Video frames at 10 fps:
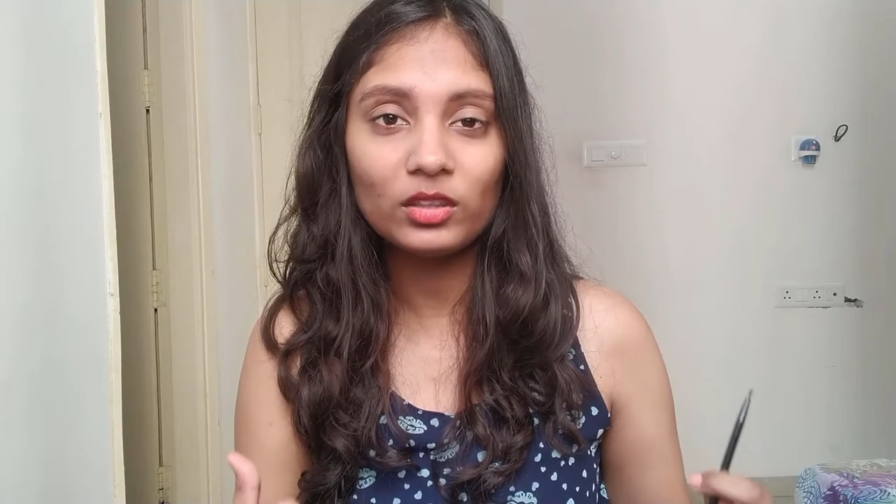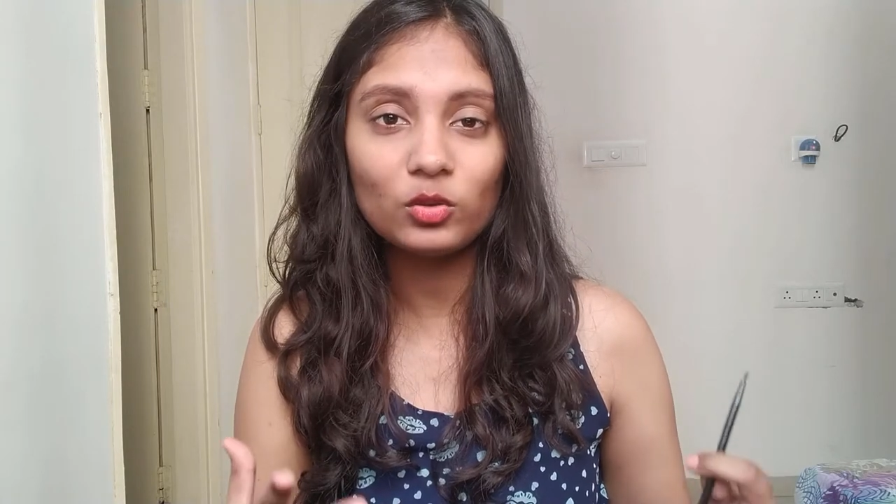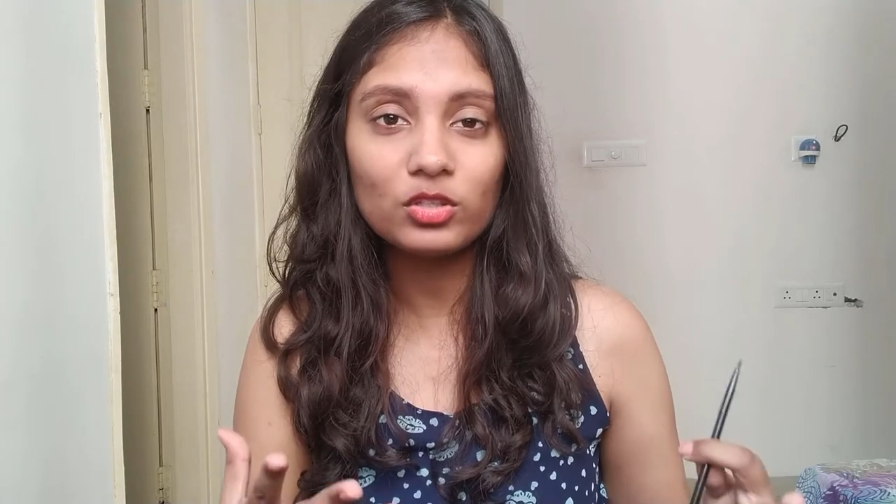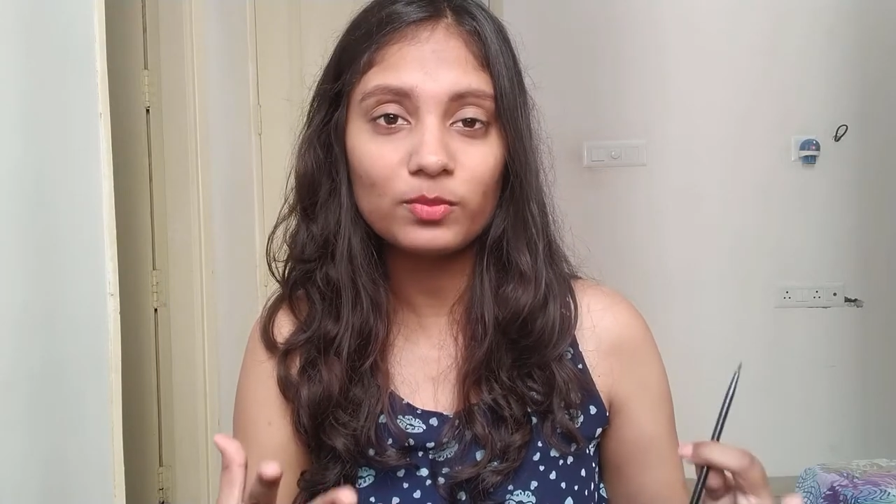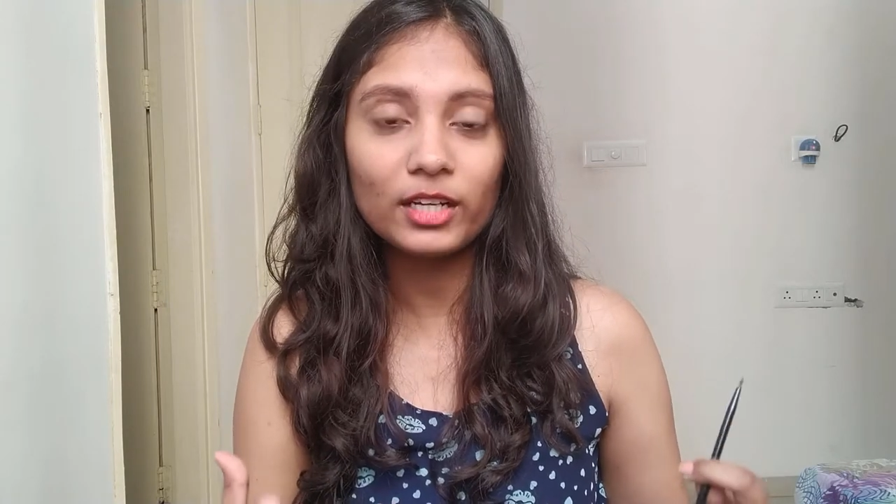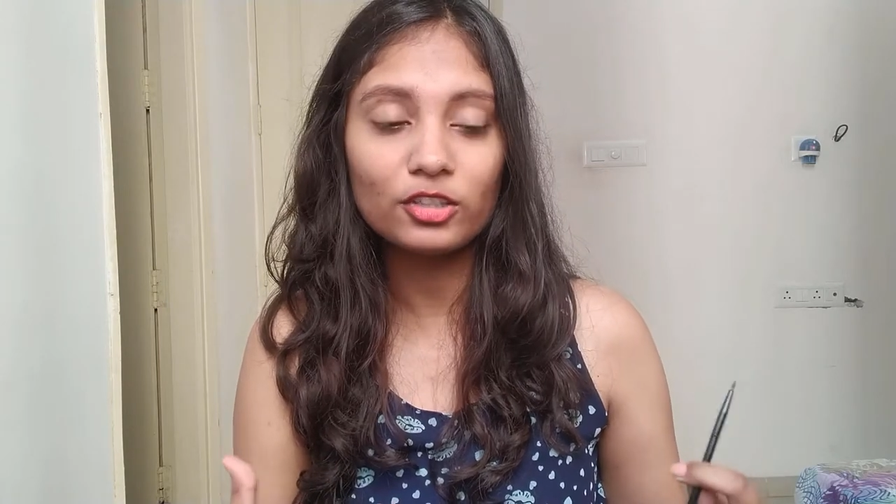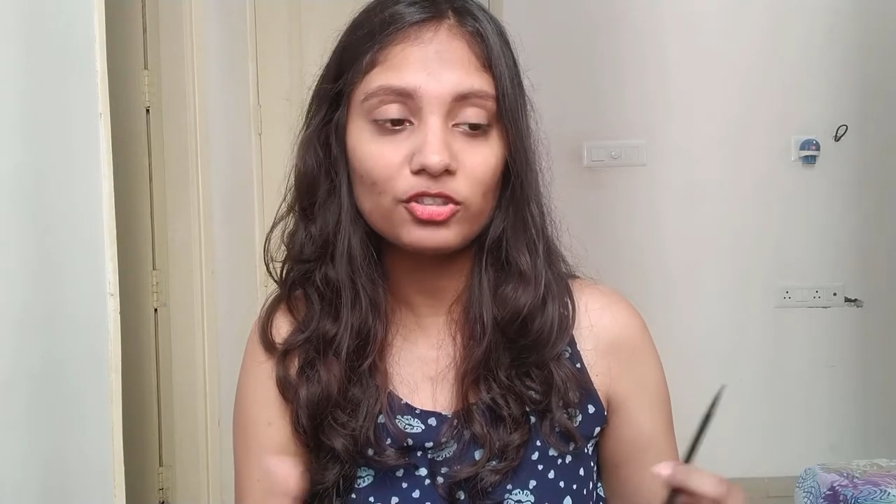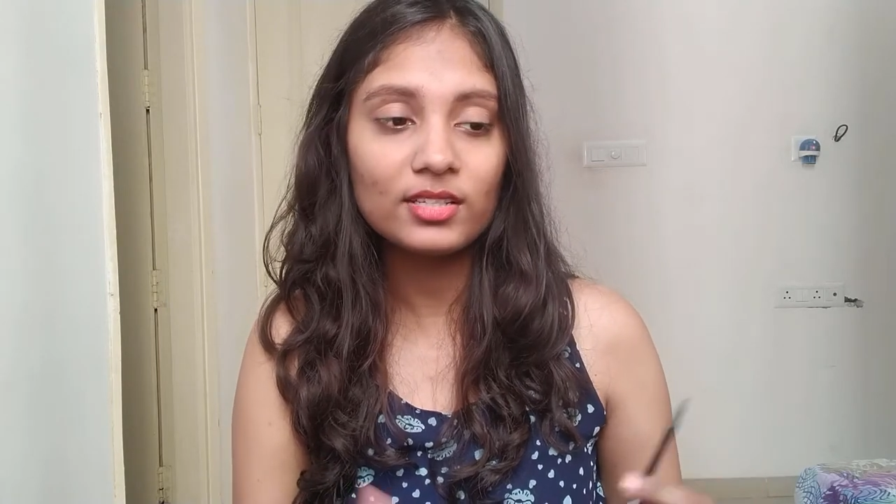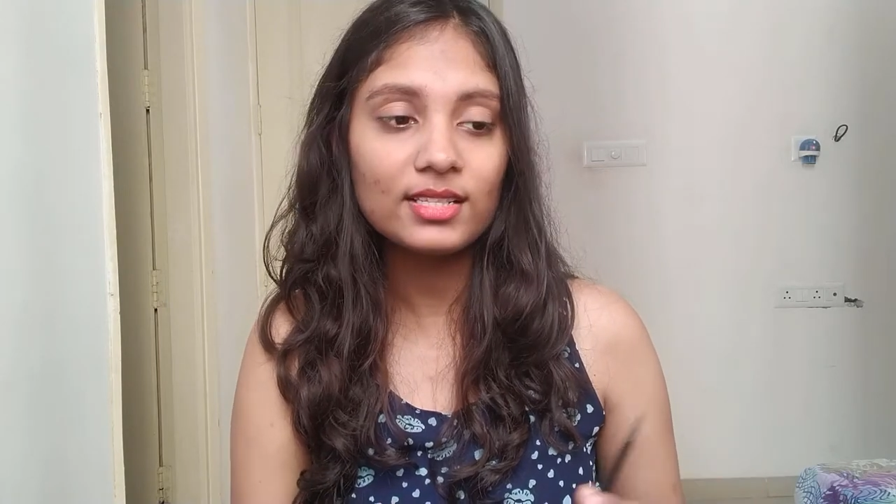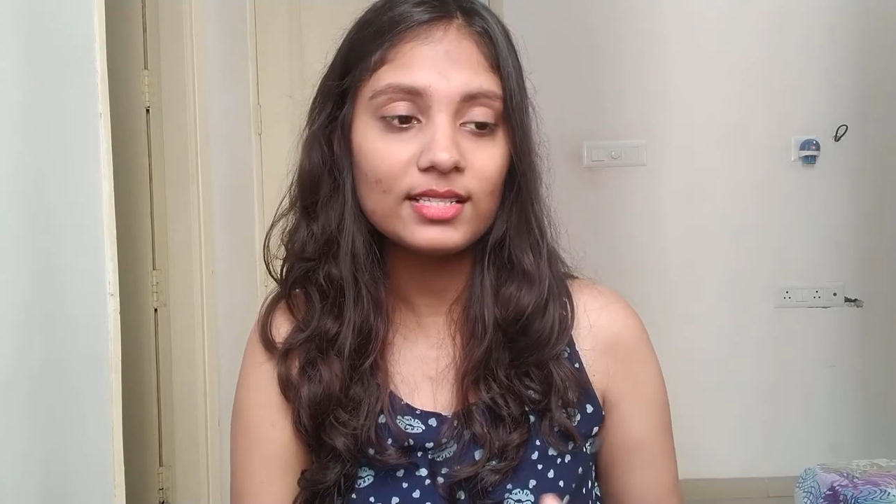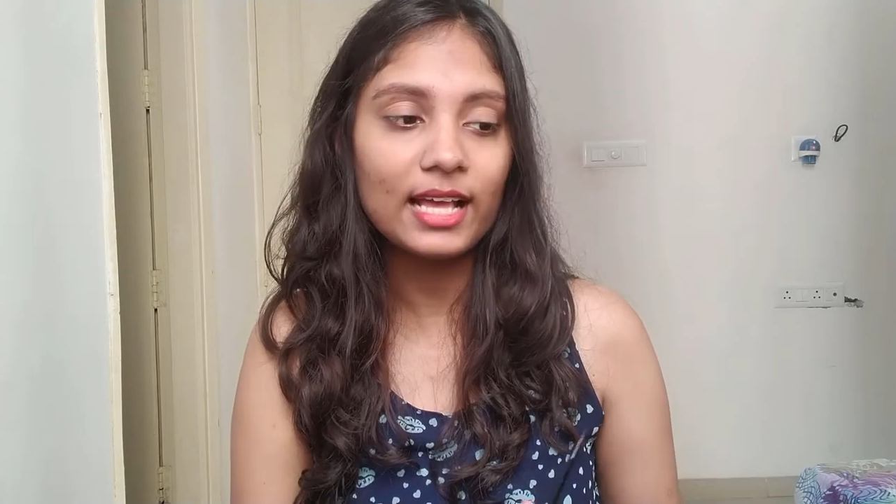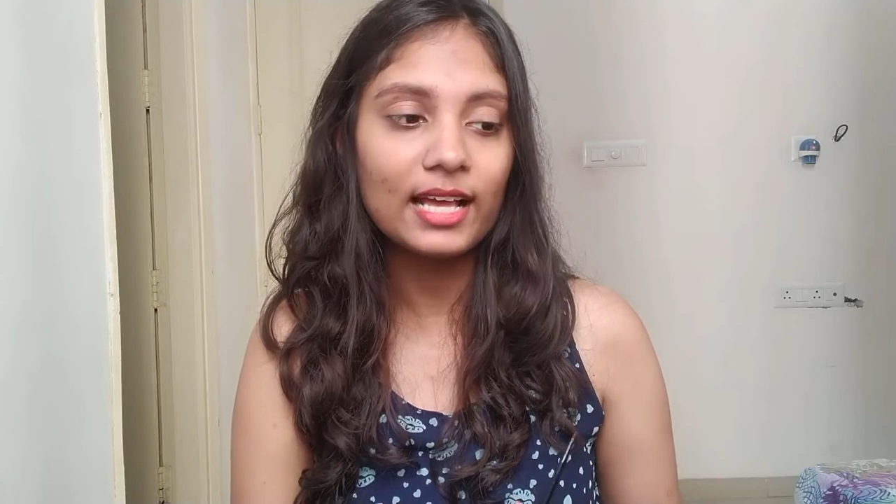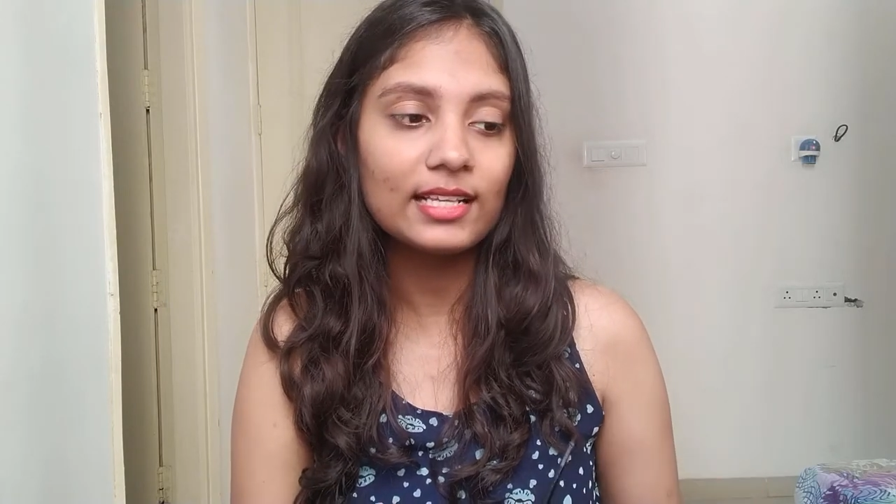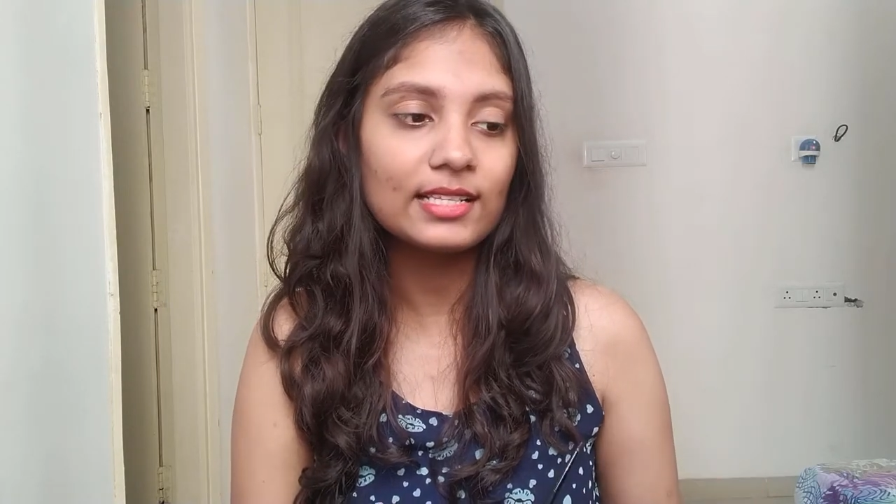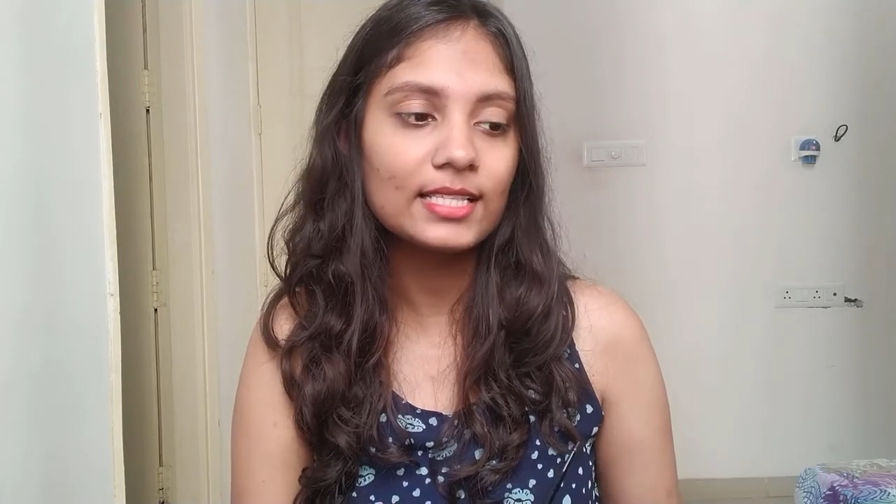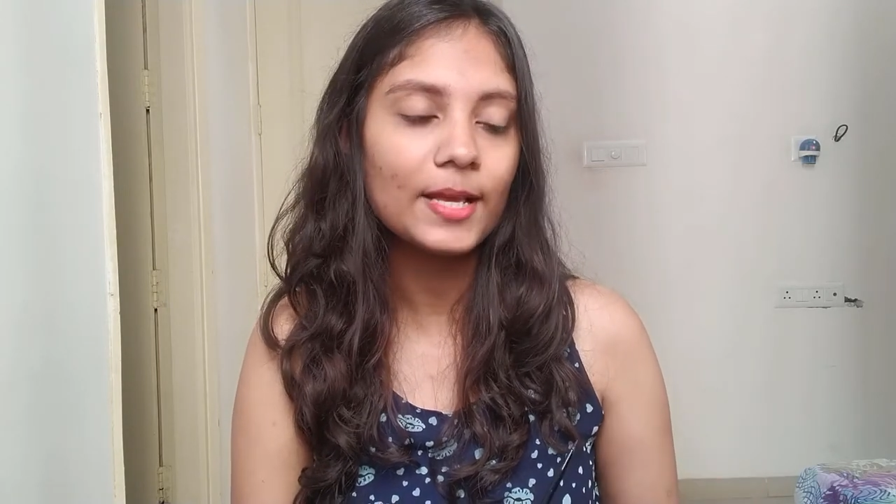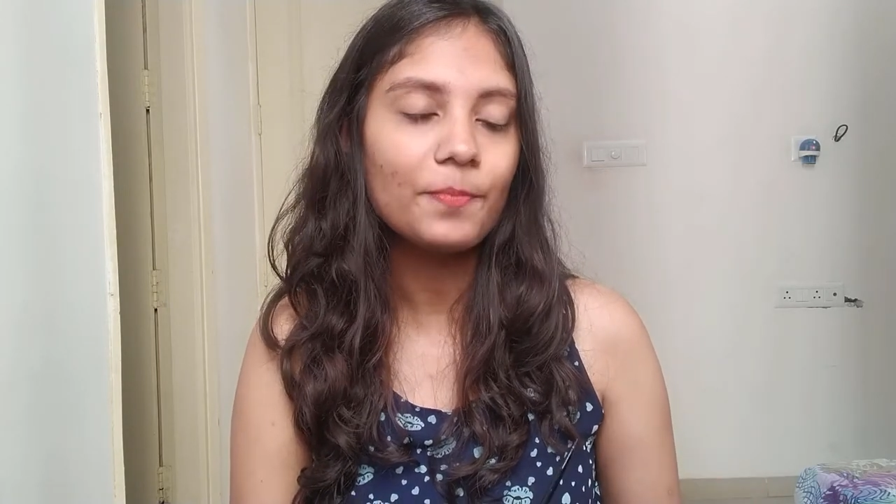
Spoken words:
those brushes, as